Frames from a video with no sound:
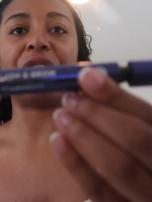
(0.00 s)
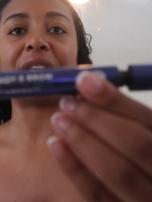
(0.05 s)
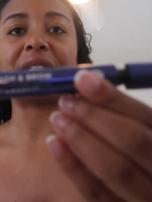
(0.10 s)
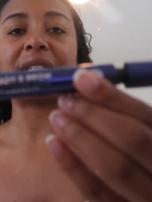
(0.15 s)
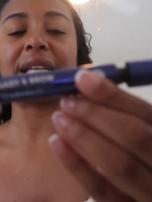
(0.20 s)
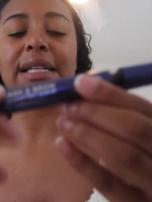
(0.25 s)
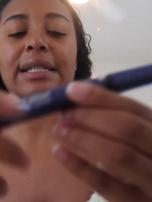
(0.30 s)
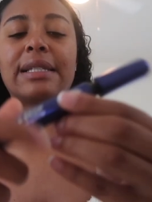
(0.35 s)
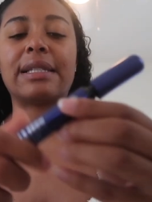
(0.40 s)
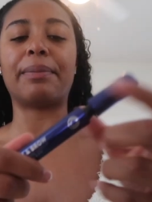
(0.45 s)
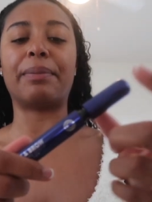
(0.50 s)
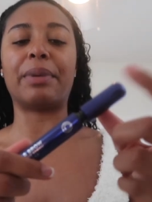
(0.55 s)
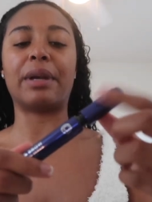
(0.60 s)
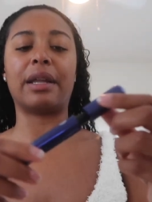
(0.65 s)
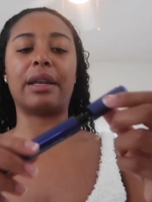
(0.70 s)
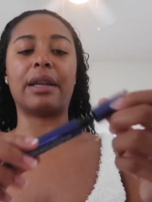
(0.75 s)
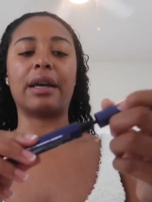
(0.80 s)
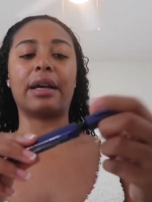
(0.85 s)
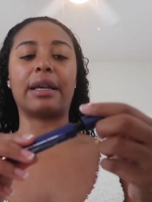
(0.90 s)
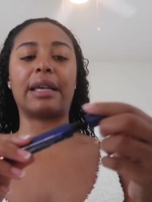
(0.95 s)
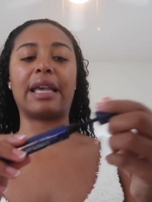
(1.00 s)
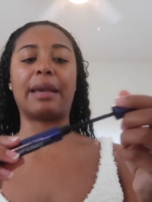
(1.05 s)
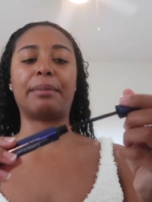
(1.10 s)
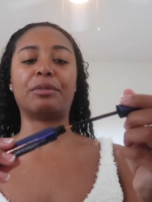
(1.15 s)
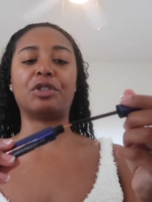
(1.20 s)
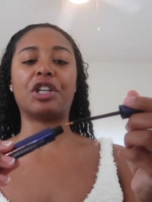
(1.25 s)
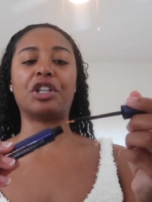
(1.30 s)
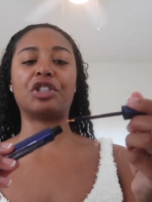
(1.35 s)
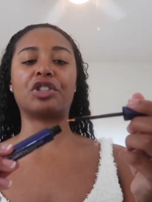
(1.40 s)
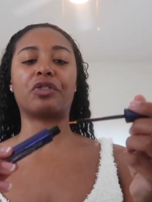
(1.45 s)
This has been a
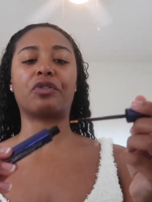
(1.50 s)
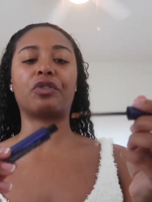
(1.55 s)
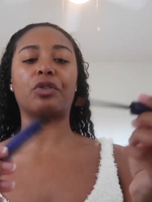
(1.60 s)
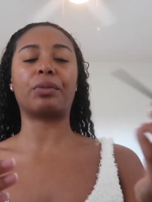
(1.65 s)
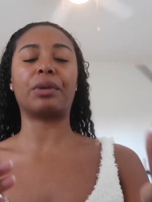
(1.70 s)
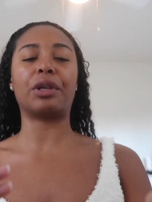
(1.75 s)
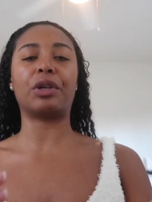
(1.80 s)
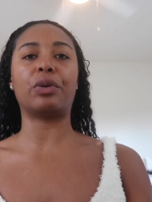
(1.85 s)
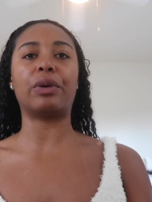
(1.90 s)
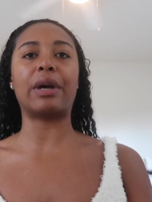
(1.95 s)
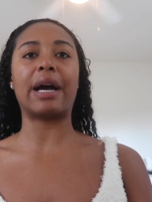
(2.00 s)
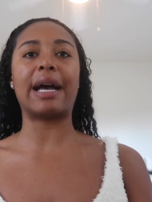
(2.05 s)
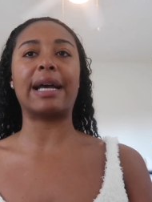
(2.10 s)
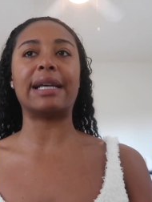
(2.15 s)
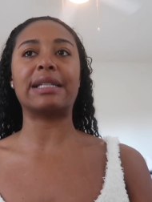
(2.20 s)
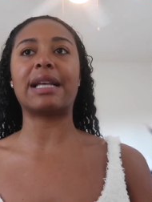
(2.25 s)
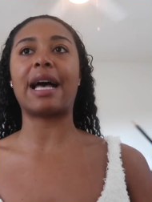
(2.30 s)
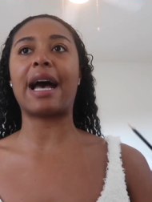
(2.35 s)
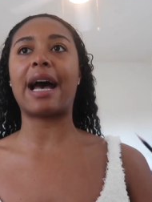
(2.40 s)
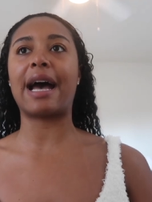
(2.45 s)
game changer for me, you guys.